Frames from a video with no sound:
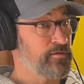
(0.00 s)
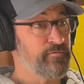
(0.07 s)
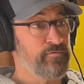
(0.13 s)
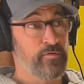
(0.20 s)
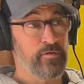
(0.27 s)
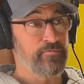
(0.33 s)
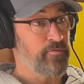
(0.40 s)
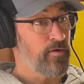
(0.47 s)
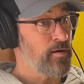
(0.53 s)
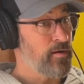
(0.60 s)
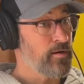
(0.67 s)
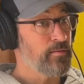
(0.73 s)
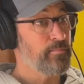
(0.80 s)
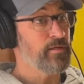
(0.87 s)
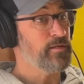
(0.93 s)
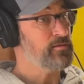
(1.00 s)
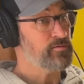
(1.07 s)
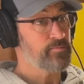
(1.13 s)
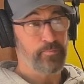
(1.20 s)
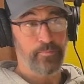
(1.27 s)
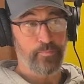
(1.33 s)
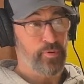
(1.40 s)
of the farm, and it's
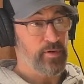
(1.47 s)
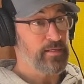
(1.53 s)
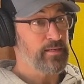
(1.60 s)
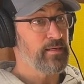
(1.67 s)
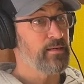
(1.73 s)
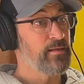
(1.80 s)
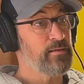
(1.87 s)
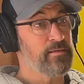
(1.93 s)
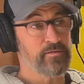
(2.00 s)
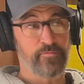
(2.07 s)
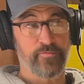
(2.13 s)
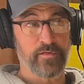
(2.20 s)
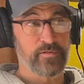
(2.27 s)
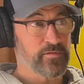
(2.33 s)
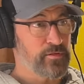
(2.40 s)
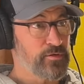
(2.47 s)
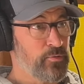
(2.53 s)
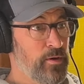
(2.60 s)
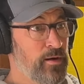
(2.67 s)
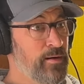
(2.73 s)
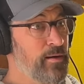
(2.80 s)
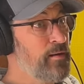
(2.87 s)
pretty and it feels good to walk